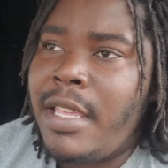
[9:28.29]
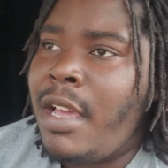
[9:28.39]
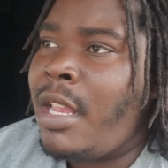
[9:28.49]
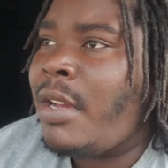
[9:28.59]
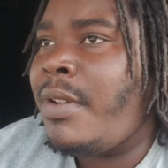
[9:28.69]

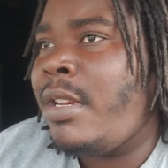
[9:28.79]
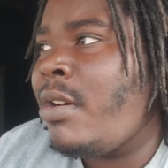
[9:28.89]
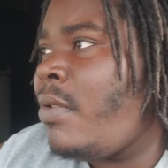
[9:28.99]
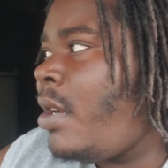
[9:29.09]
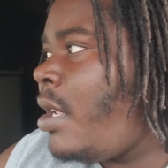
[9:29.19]
Y'all already
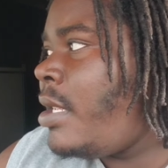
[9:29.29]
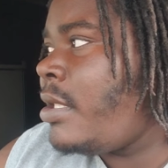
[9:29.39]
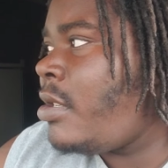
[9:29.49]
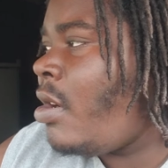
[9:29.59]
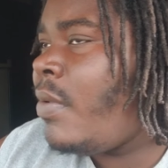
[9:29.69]
know what it is.
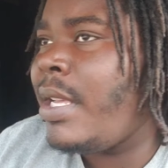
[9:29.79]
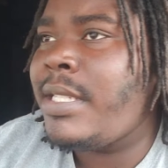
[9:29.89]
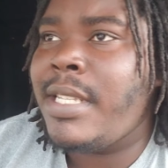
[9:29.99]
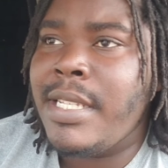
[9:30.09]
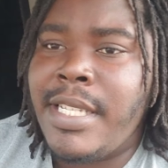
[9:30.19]
As
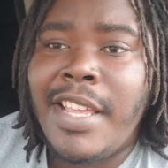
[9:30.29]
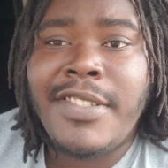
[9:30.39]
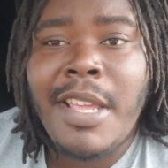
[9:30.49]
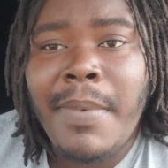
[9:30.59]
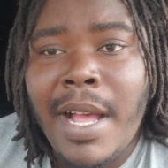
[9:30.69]
always, stay safe,
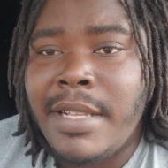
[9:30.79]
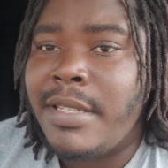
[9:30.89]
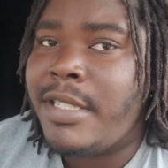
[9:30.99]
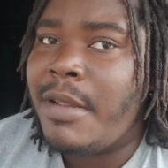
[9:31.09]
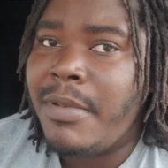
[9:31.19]
stay
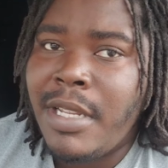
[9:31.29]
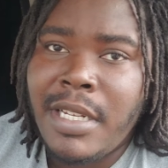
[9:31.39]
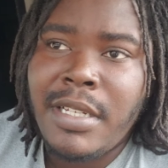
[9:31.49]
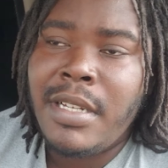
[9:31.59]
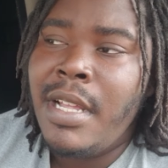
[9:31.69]
positive, stay
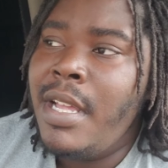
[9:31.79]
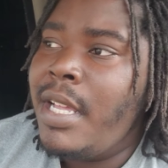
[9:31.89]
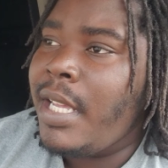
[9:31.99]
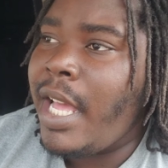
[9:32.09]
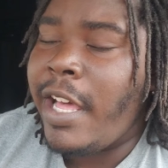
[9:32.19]
productive.
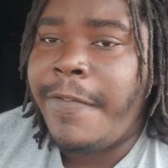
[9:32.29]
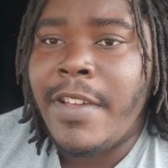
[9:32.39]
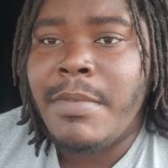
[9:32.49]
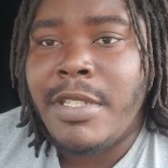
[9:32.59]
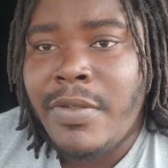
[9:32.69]
God
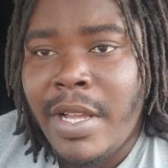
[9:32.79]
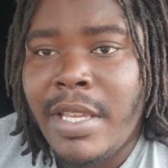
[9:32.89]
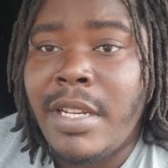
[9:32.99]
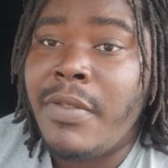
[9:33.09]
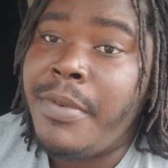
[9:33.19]
Family
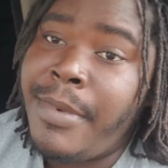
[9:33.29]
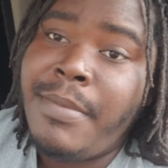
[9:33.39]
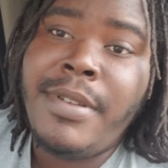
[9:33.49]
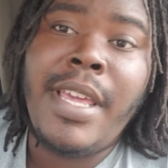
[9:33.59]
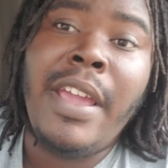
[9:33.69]
Trucking. And
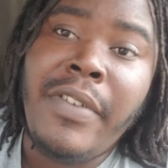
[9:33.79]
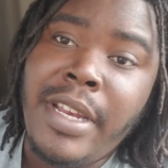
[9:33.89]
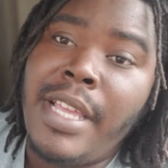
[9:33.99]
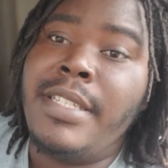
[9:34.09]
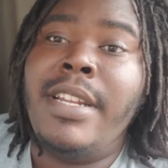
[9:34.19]
remember, every
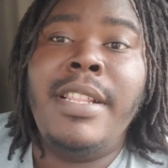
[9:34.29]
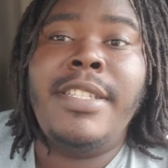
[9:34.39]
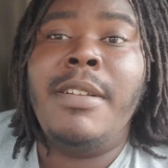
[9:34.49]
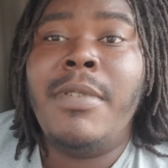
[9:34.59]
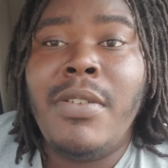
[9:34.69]
day is another
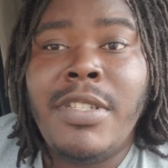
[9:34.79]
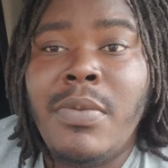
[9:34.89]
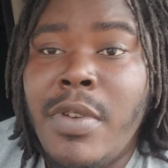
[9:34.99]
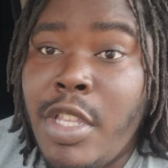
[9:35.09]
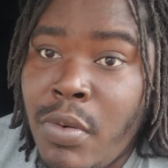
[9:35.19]
step closer to
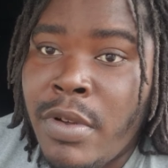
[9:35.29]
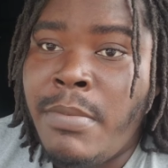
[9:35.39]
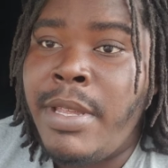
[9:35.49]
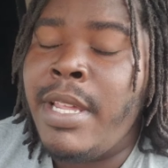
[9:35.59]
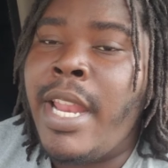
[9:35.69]
where you want
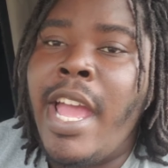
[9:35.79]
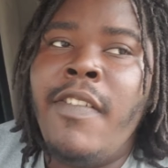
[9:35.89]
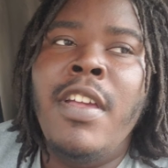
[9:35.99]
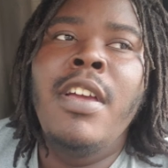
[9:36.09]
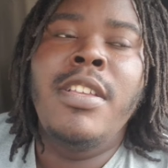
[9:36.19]
to be in
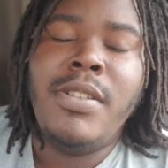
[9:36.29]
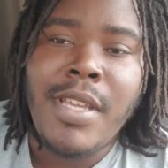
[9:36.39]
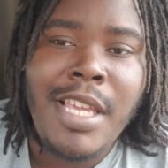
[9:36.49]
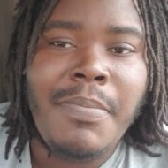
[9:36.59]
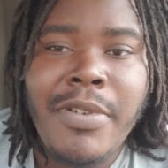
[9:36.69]
life. So
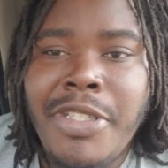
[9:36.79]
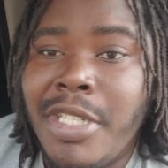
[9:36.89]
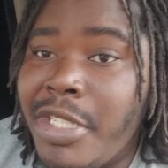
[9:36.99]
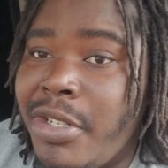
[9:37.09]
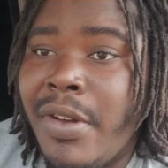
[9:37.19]
keep
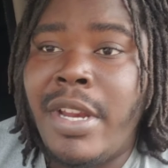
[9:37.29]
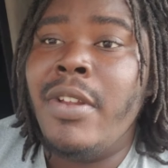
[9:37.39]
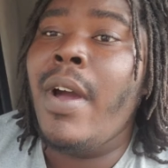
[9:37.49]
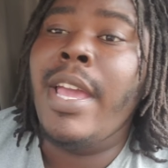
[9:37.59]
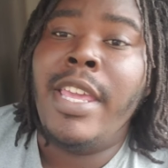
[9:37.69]
pushing, because you already
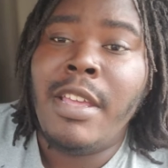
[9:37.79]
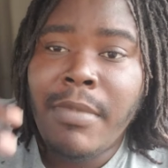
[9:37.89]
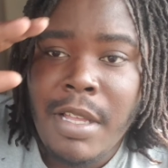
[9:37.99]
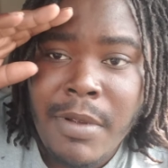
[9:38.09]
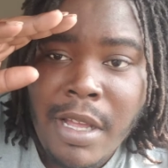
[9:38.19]
know I am.
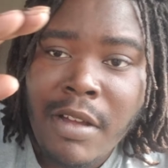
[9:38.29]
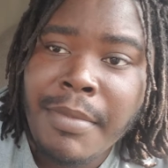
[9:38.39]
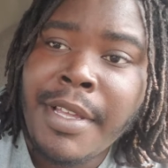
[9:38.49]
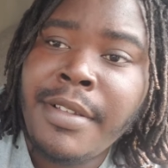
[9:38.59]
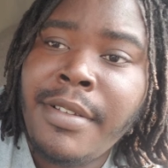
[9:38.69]
I'm gone,
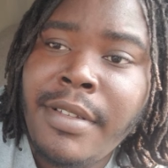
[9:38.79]
man.